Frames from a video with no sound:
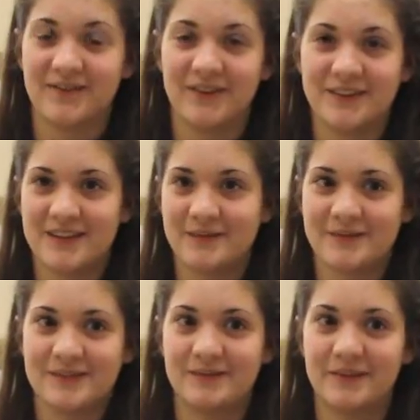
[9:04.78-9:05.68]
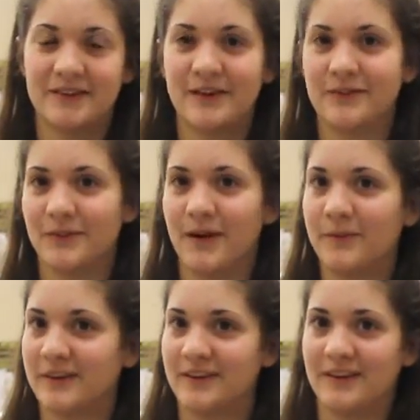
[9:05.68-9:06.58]
at first I was completely
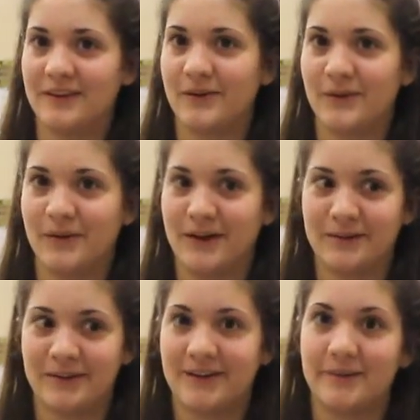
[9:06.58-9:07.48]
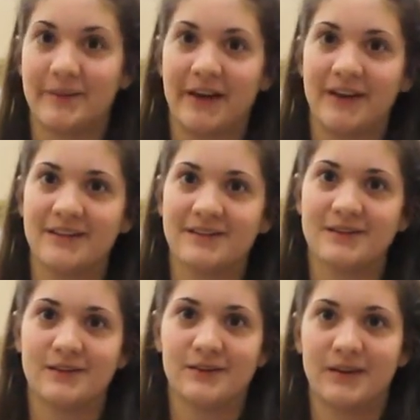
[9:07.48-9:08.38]
overwhelmed because I didn't know how to read the plans
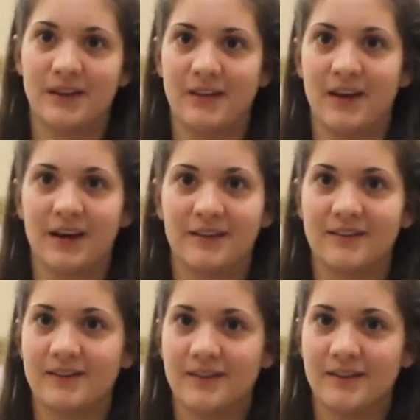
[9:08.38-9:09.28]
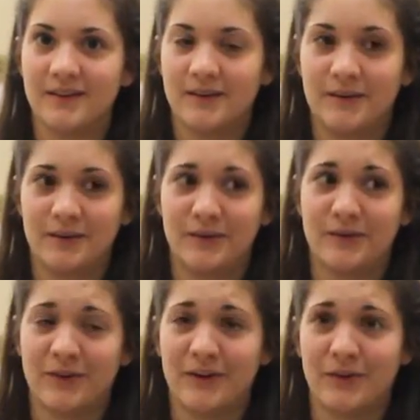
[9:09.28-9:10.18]
to do anything and
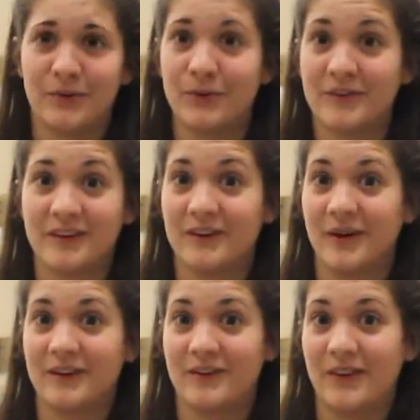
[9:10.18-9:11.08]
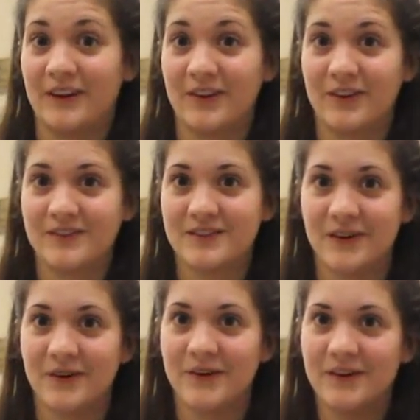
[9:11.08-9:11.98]
use a lot of the tools. I didn't know how to do that either.
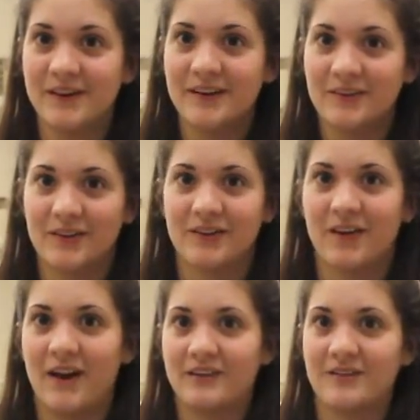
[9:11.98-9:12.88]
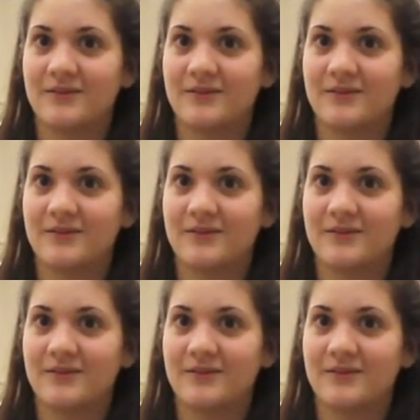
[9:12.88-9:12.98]
So learned a lot,